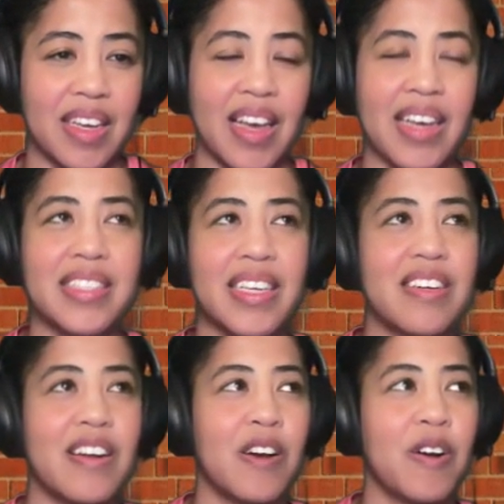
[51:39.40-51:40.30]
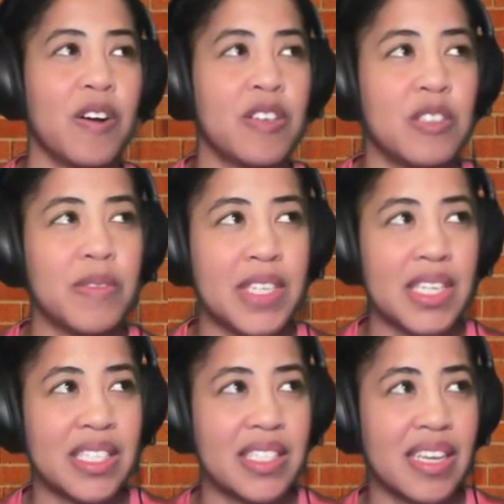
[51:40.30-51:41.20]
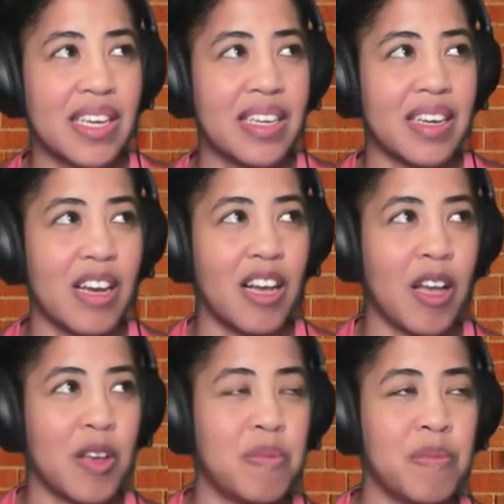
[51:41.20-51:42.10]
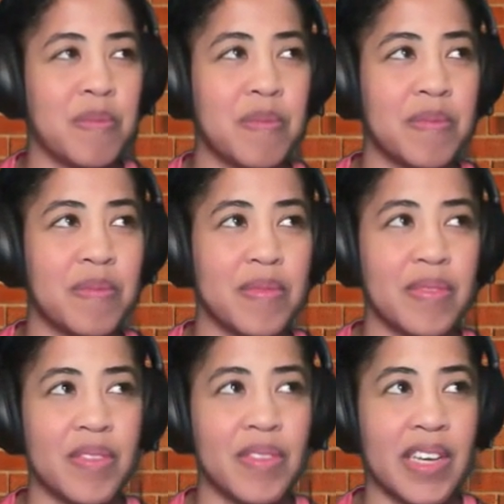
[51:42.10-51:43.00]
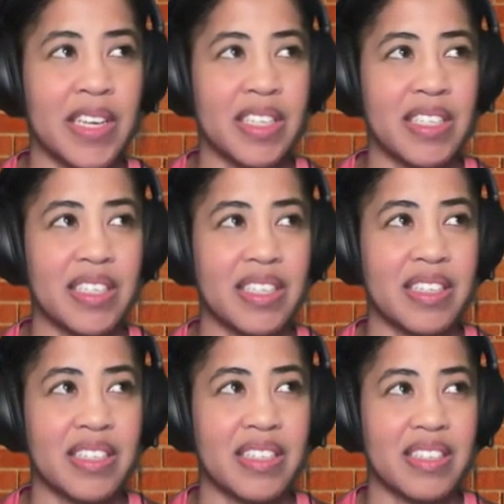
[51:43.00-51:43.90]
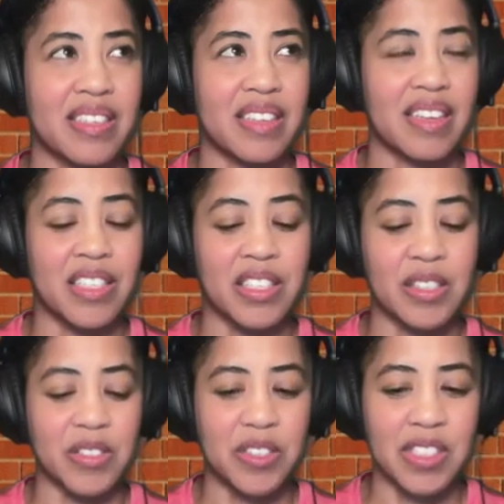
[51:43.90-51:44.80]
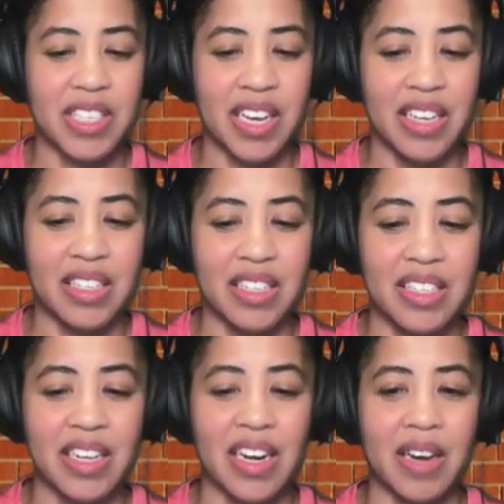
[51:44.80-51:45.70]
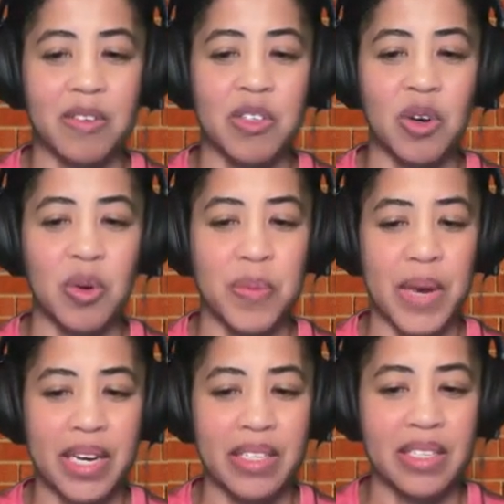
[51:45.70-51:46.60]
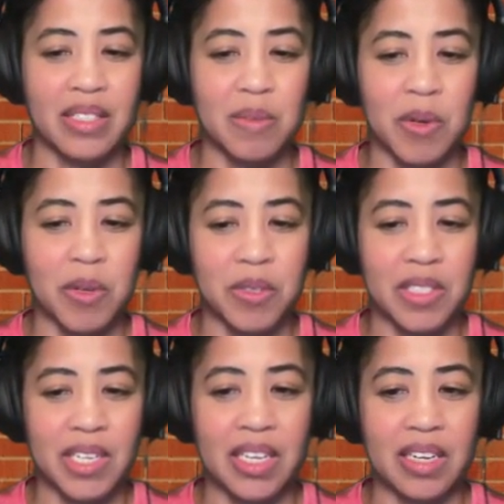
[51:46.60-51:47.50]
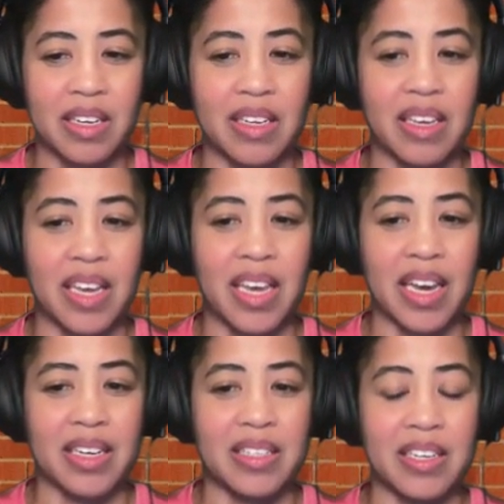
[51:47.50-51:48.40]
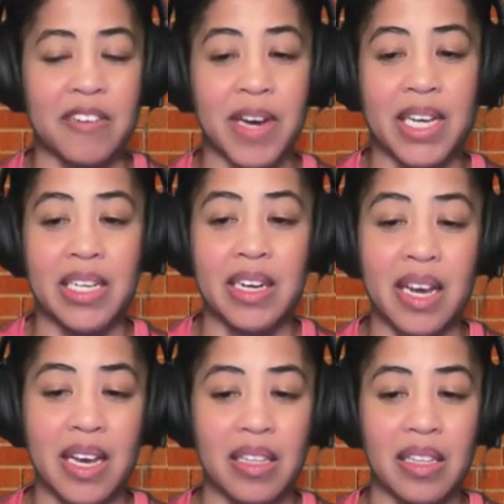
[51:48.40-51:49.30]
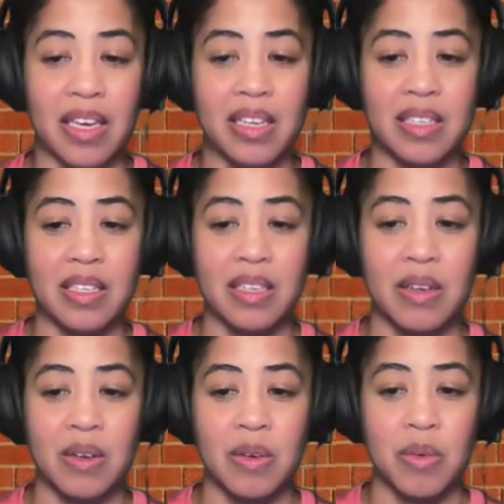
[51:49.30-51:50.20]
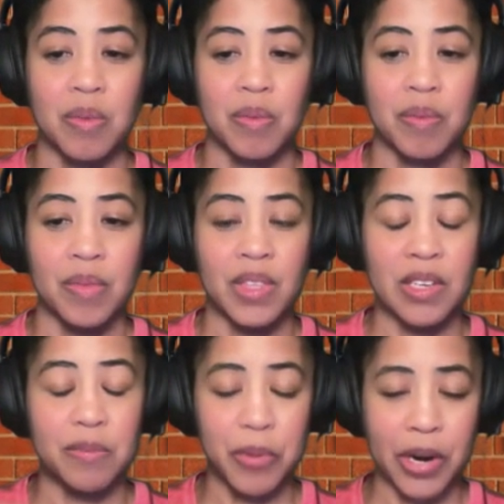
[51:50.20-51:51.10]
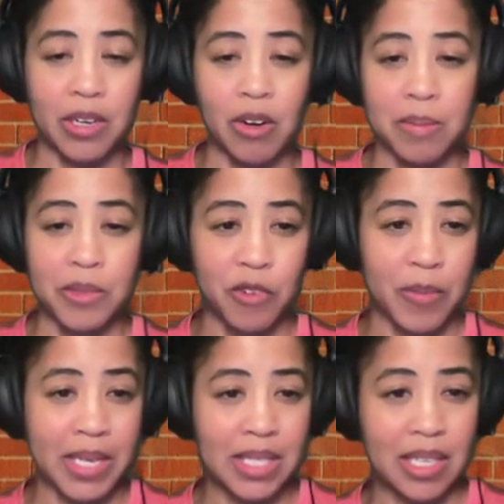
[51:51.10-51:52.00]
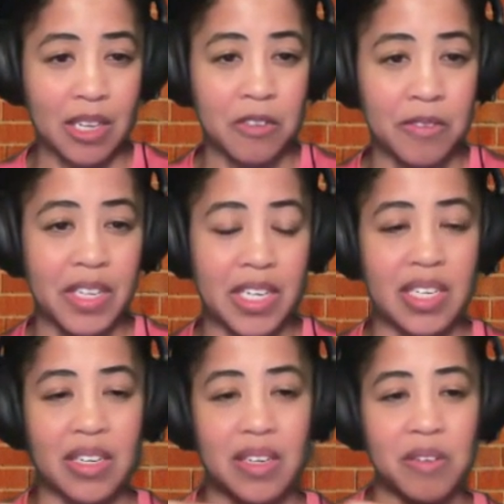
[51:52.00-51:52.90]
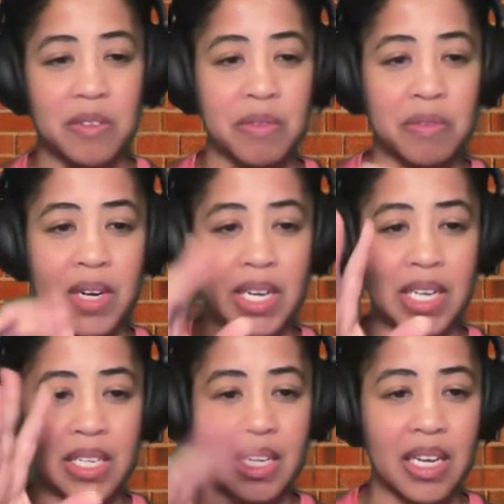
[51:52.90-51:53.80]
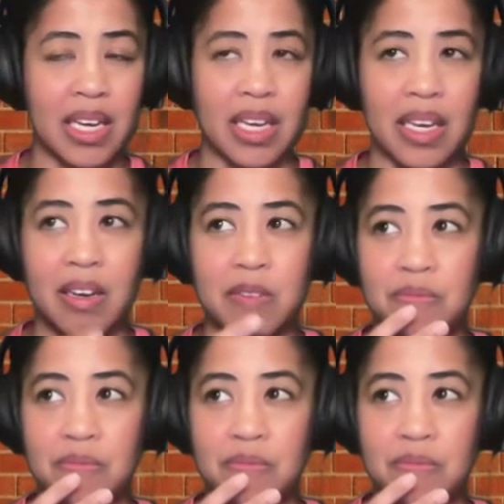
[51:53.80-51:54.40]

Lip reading: I say no only because like I'm like a social scientist and I will go back to some old data, and if I did not like leave breadcrumbs for myself, like write I